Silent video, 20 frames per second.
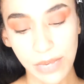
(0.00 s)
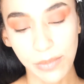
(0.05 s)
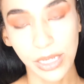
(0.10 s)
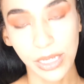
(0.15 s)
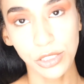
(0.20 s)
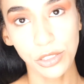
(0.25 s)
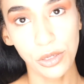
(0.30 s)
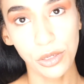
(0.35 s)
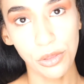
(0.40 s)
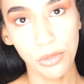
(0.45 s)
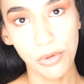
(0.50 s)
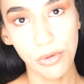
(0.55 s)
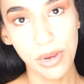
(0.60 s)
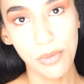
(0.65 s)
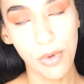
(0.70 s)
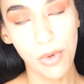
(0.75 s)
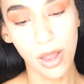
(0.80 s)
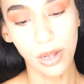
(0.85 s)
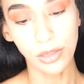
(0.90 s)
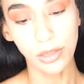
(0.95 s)
my
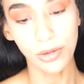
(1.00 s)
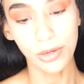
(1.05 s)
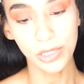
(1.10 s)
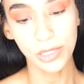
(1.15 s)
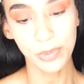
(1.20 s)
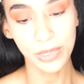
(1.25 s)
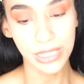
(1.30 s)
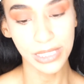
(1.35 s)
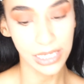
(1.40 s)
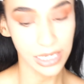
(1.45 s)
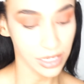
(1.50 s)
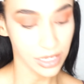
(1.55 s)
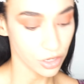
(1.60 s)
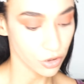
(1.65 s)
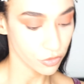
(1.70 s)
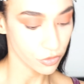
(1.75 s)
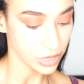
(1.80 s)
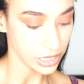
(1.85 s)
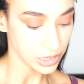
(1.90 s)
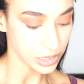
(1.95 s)
231 Luxe Petite
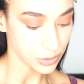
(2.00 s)
crease